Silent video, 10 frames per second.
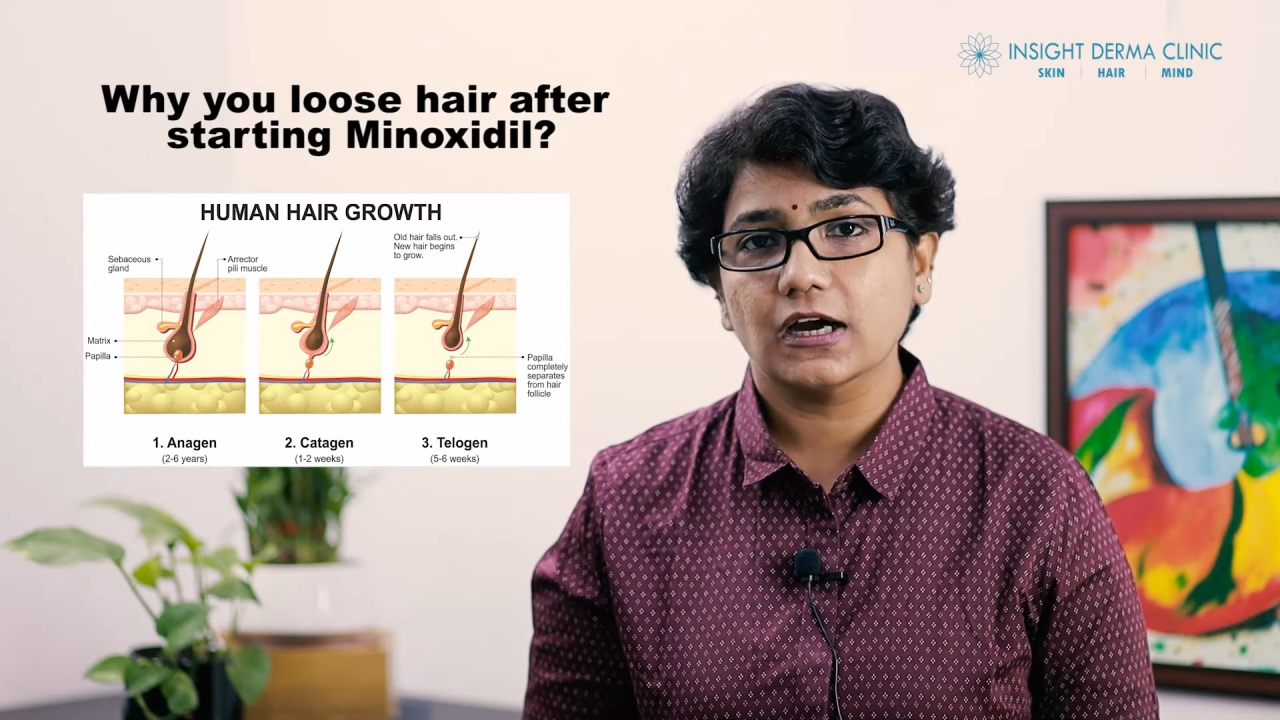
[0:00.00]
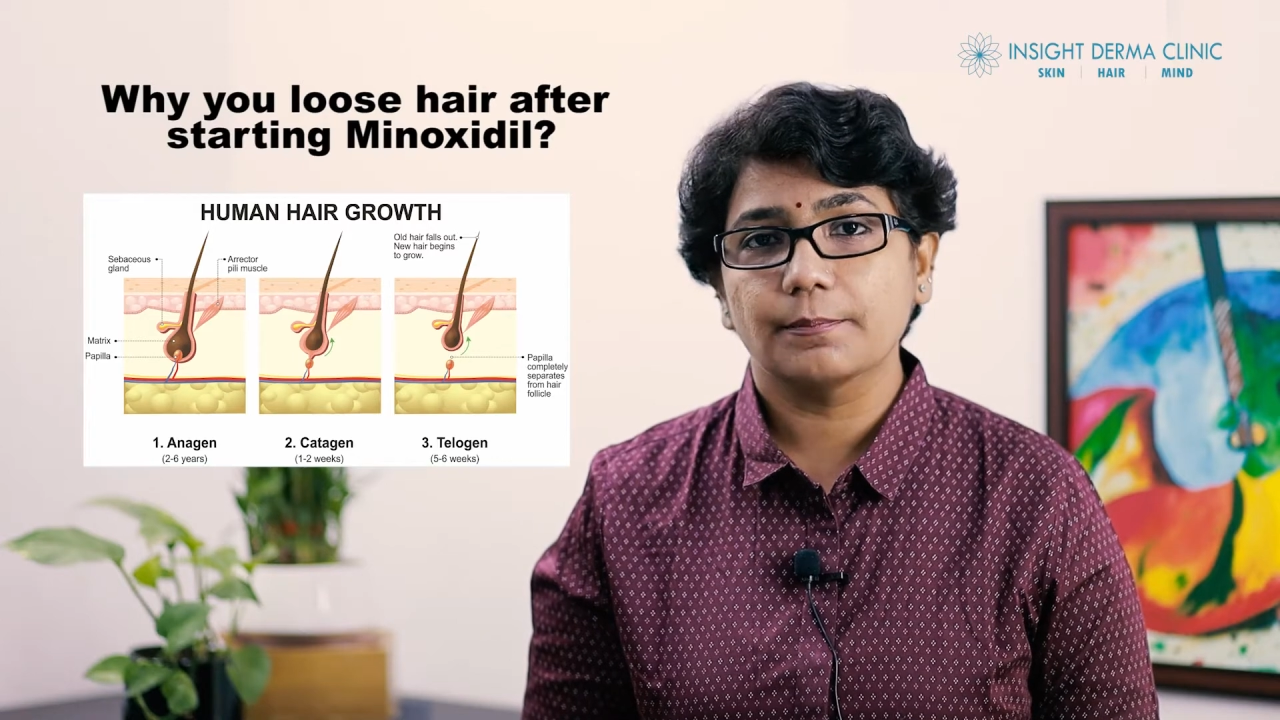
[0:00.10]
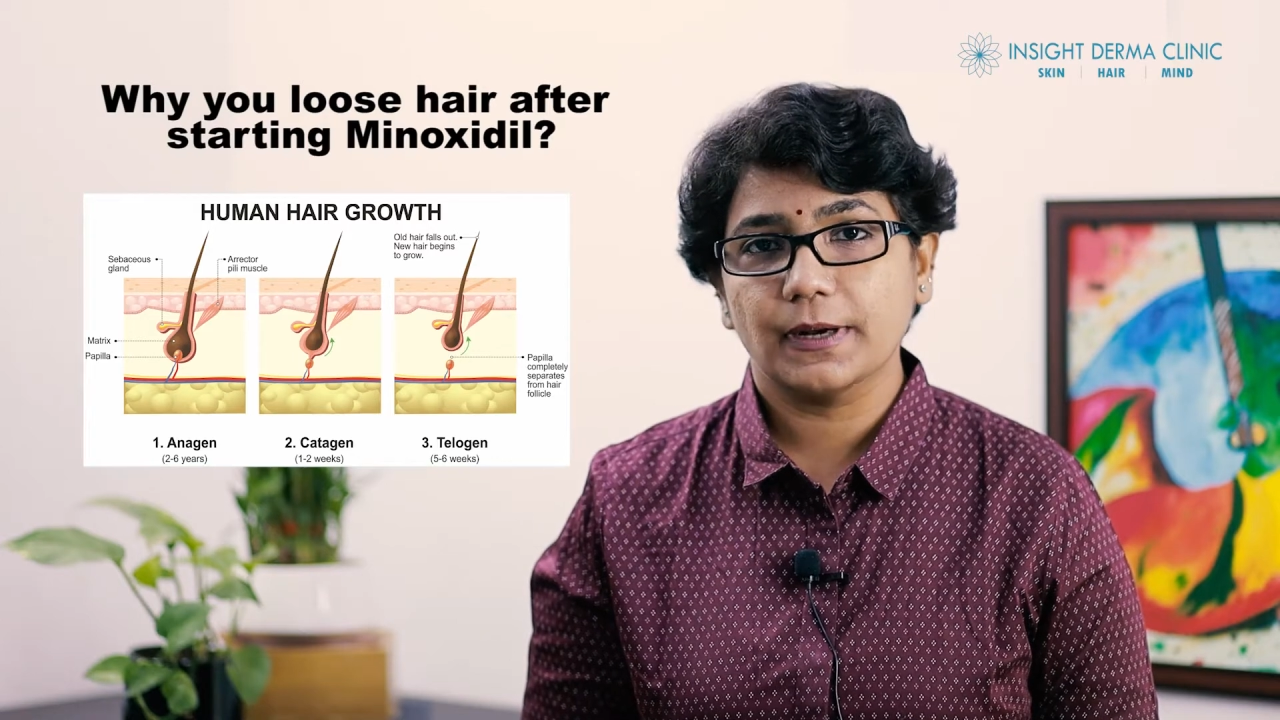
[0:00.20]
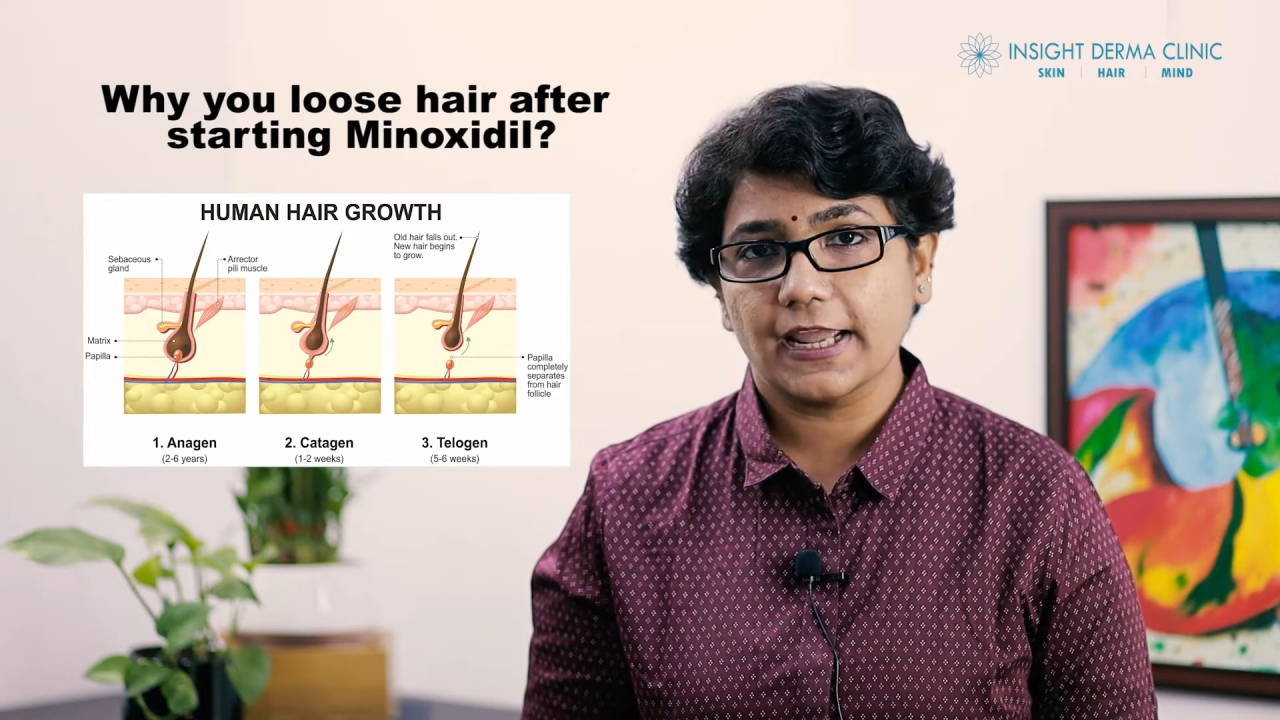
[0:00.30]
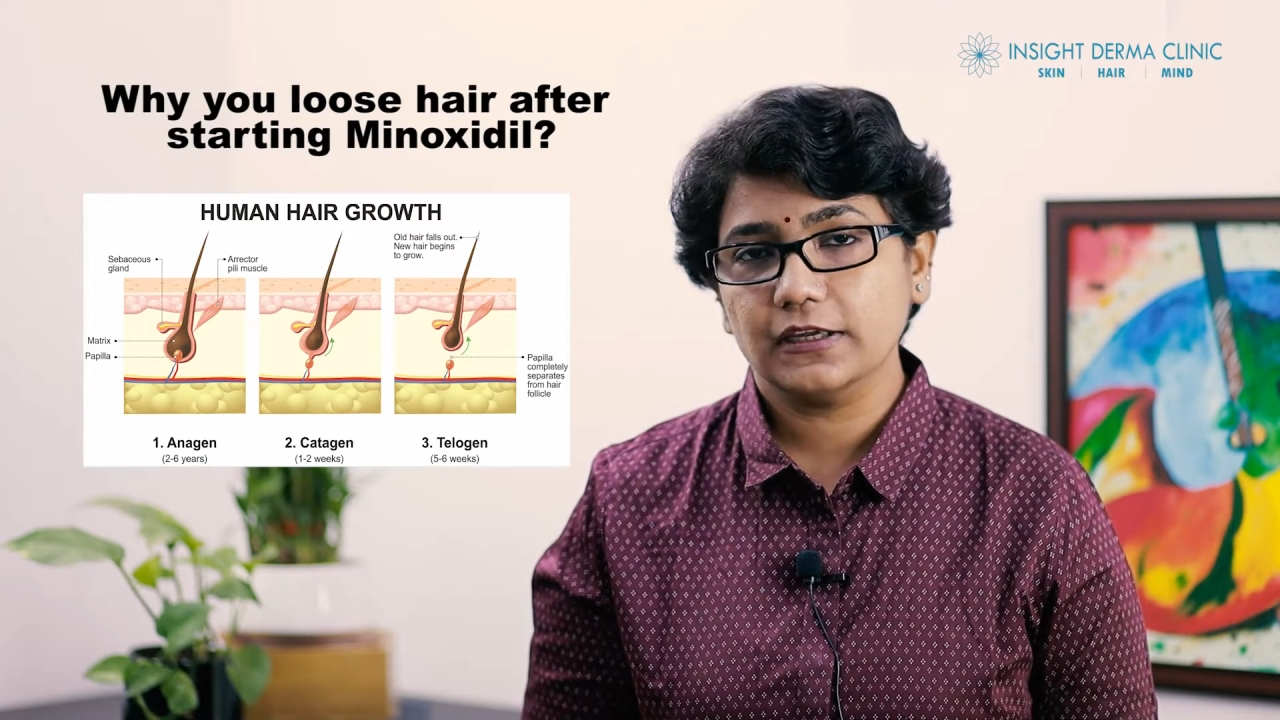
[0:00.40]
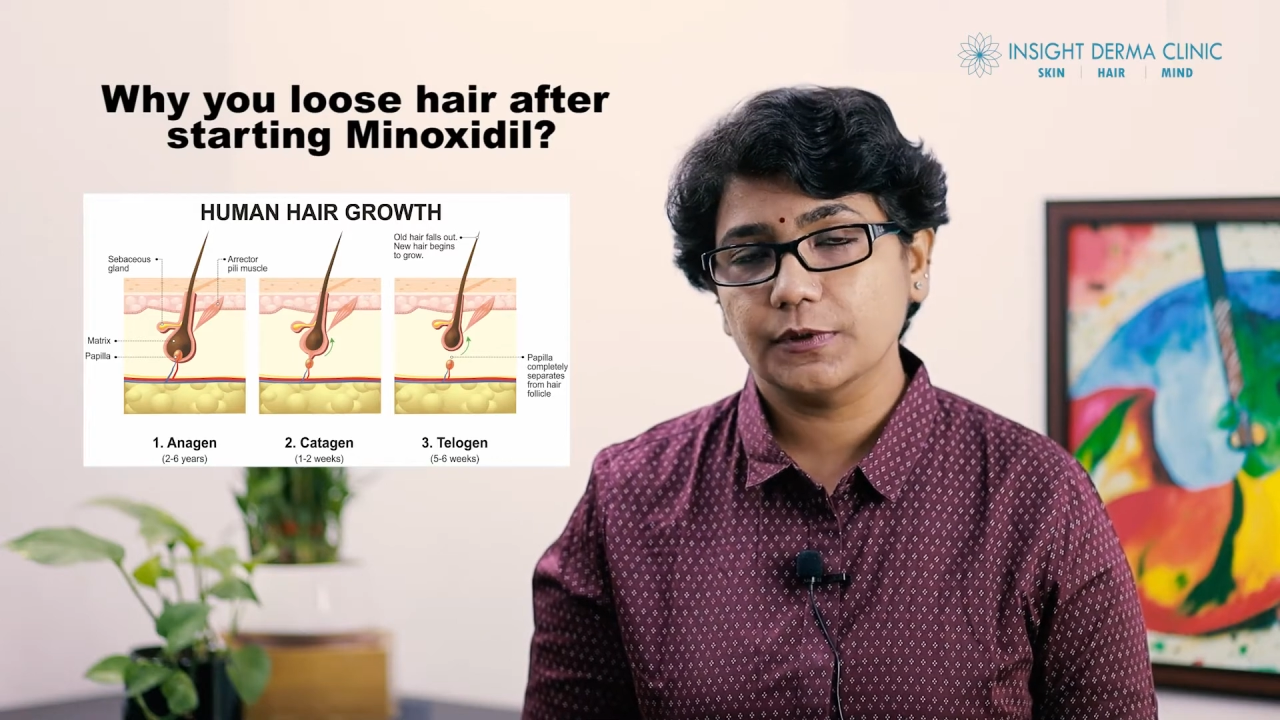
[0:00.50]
applying